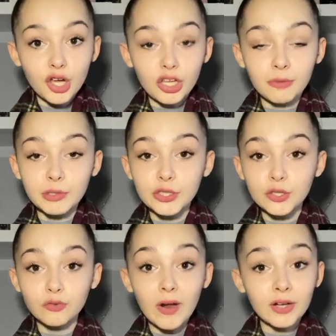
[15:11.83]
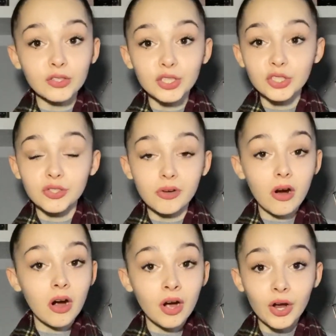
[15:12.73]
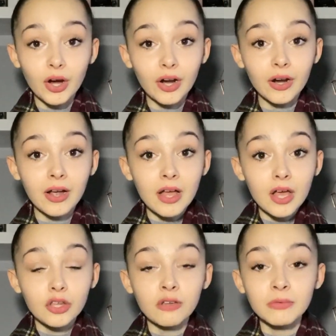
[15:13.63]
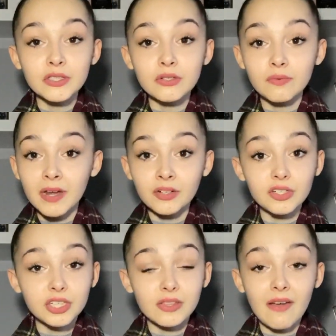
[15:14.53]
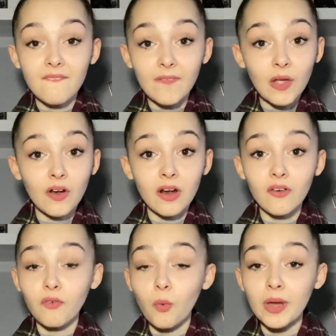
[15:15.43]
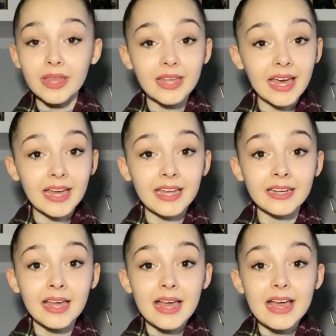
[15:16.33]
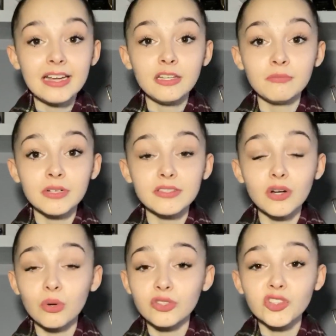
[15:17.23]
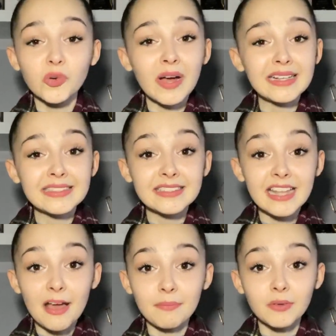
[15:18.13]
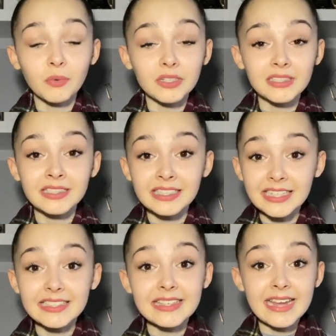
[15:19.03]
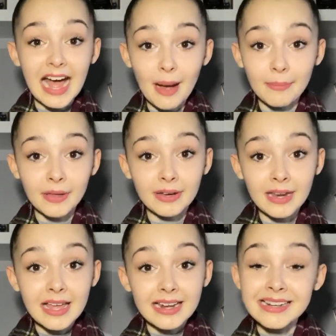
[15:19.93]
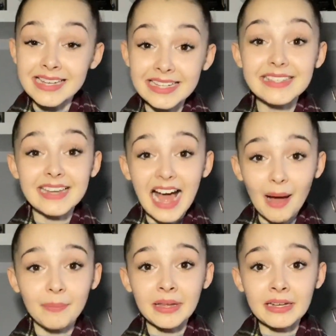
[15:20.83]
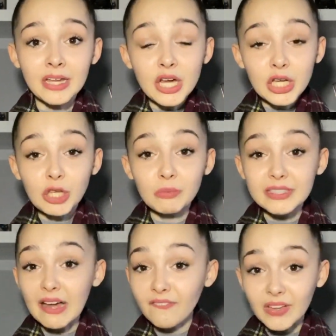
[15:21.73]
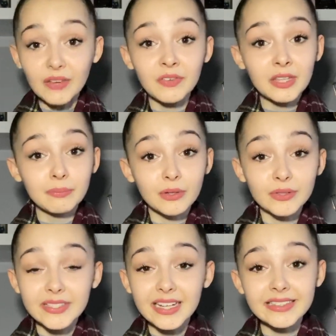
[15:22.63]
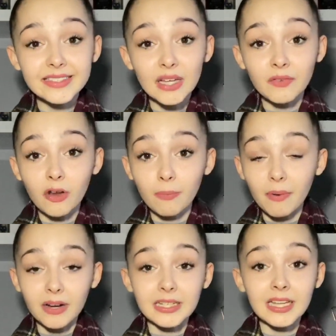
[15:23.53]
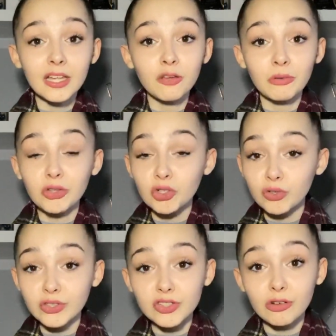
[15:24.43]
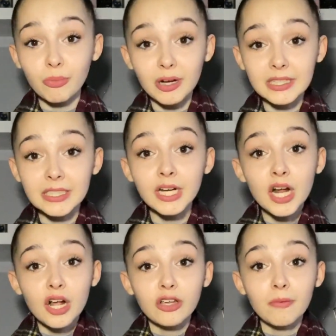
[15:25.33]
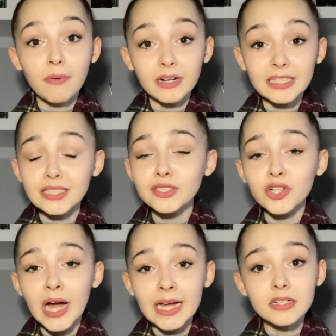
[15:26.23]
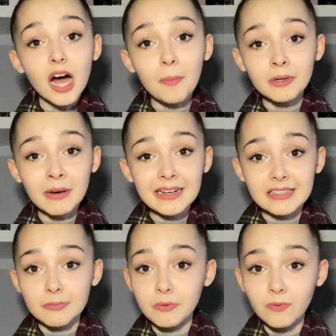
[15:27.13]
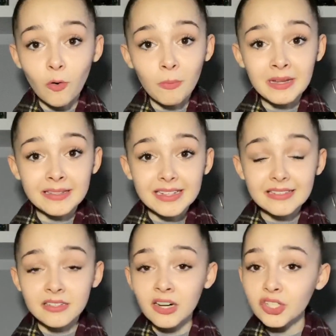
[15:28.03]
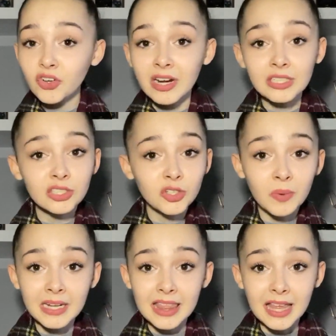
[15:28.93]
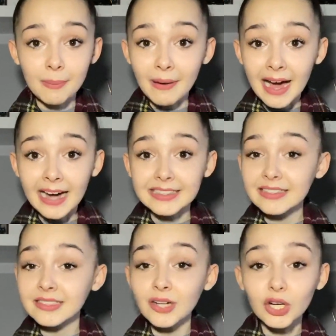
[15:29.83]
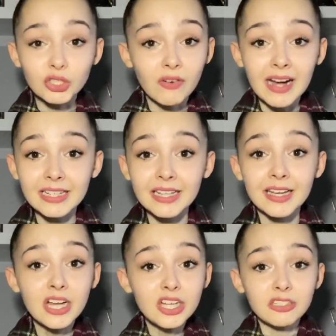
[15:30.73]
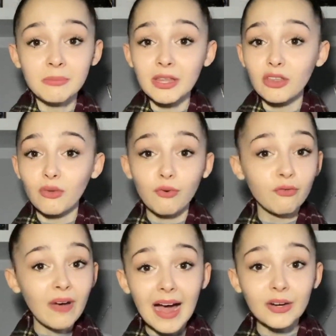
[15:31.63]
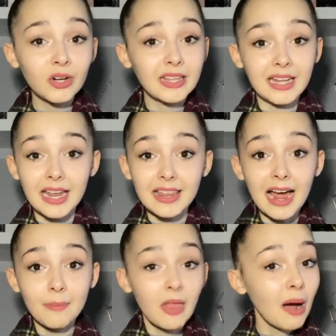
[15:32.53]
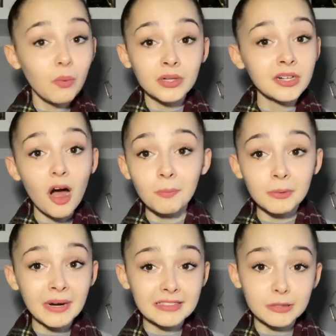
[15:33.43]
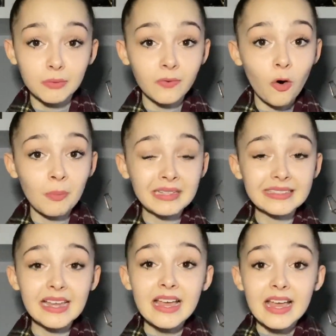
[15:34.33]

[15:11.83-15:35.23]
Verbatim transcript: You must surrender to your hunger. You must surrender to that fear of weight gain. And you must also accept what needs to happen needs to happen. You must have faith in the process of your body. You must trust your body. Your body is trying to optimize its performance. It's not trying to do anything bad. It's not trying to make you fat or anything like that. That wouldn't optimize its performance.